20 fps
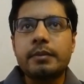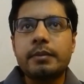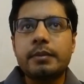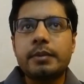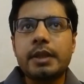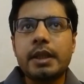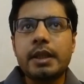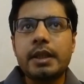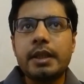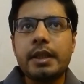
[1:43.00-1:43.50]

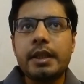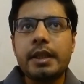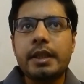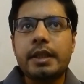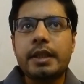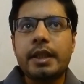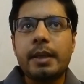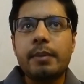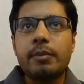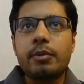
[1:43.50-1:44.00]
suddenly
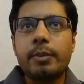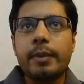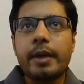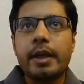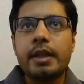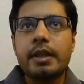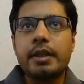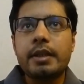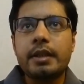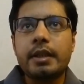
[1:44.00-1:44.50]
it came to
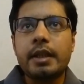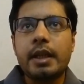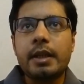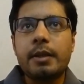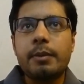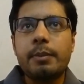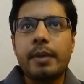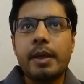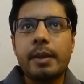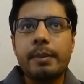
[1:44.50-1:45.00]
mind
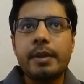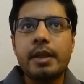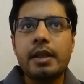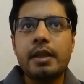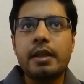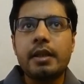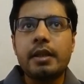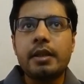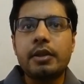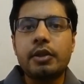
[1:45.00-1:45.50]
that
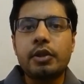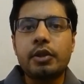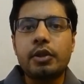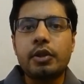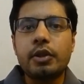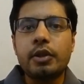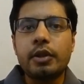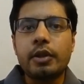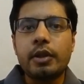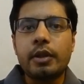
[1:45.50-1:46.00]
maybe
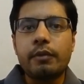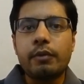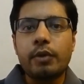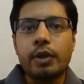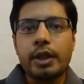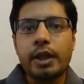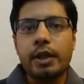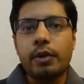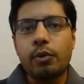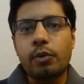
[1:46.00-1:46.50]

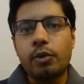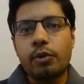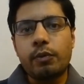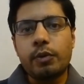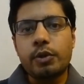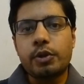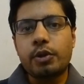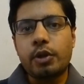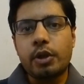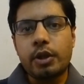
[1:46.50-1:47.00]
what I wrote
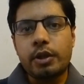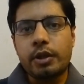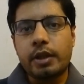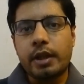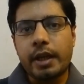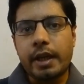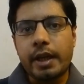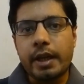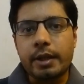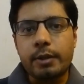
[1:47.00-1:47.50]
was not
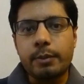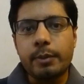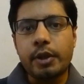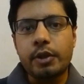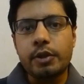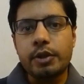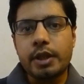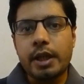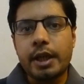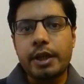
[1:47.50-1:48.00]
correct,
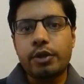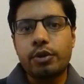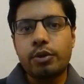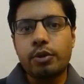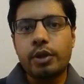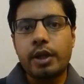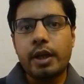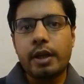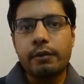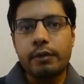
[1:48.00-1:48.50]
because I
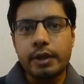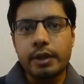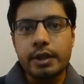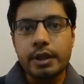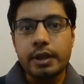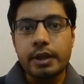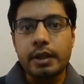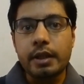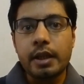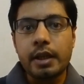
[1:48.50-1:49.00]
should have
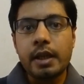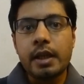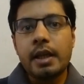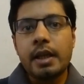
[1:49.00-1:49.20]
written